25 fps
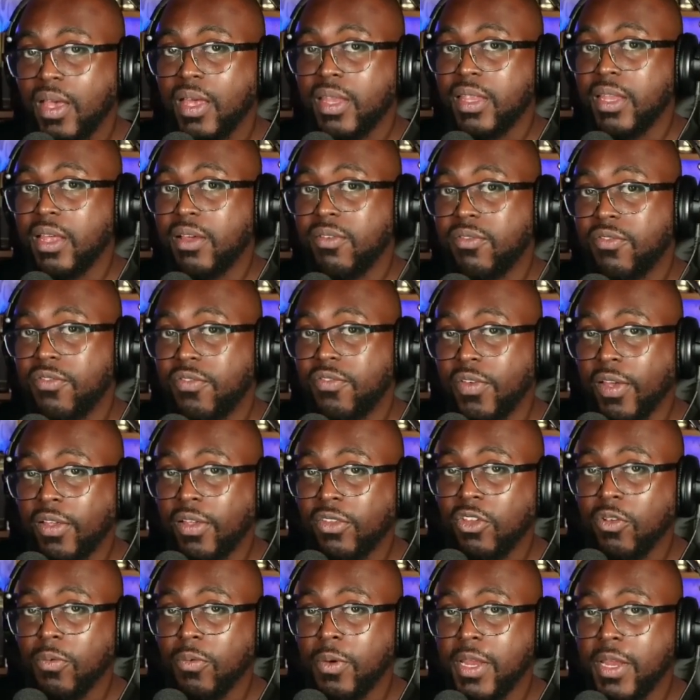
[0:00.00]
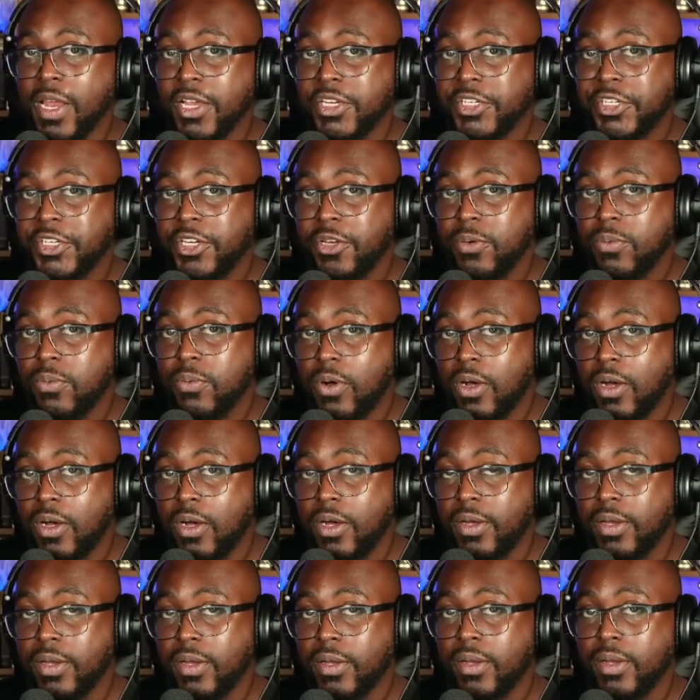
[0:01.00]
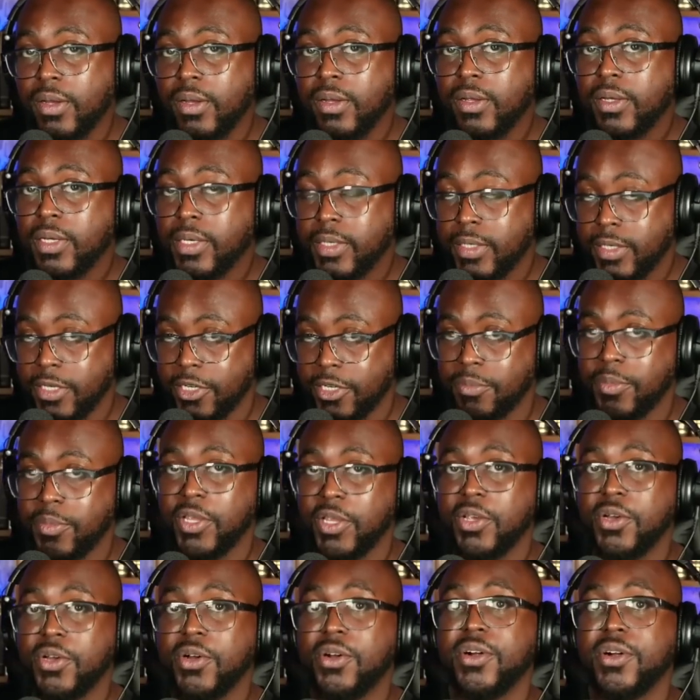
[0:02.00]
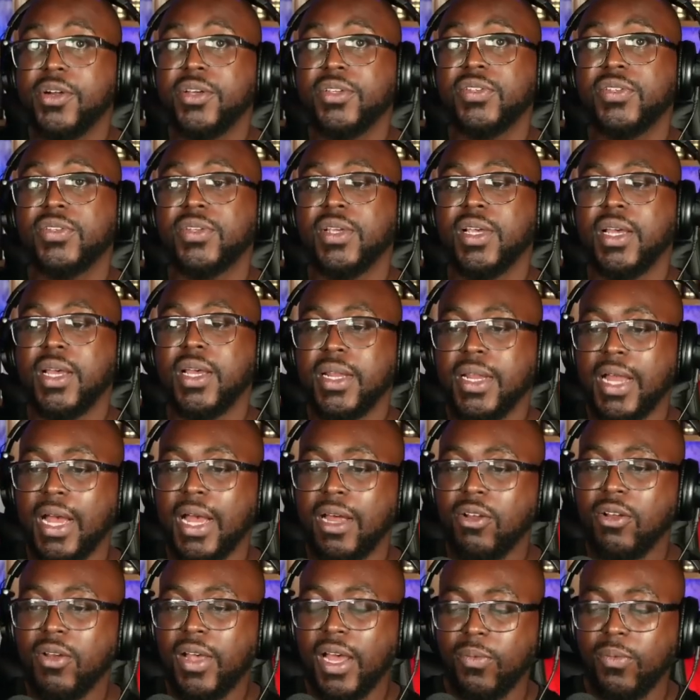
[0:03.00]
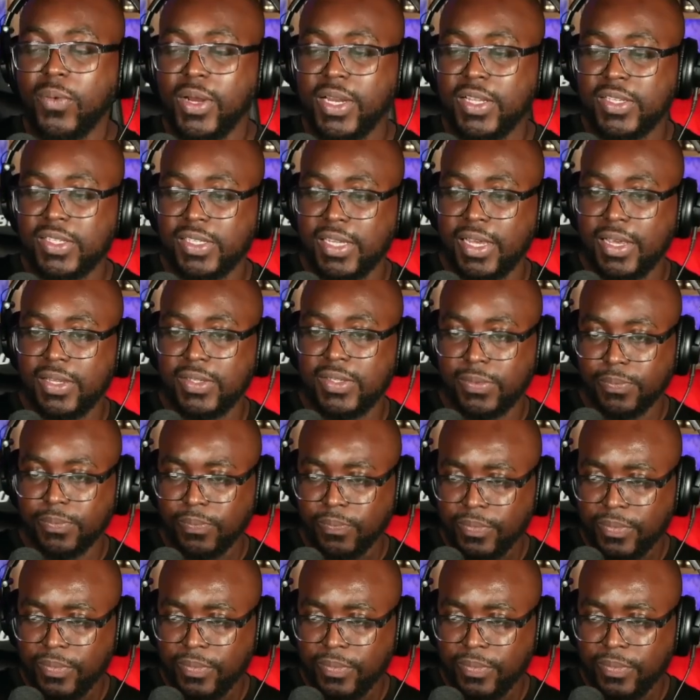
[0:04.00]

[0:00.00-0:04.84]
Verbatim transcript: The victory that she won could be yours. Now, look at what it says.